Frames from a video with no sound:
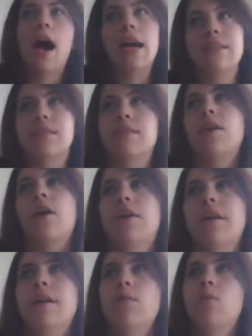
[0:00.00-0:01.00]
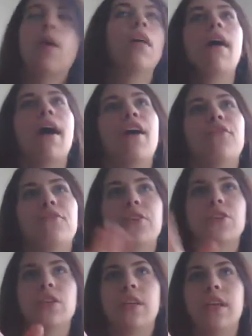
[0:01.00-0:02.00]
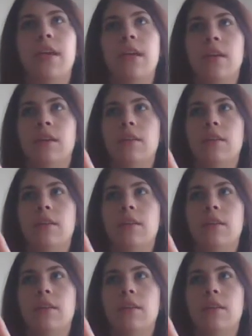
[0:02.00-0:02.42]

I started, well, I officially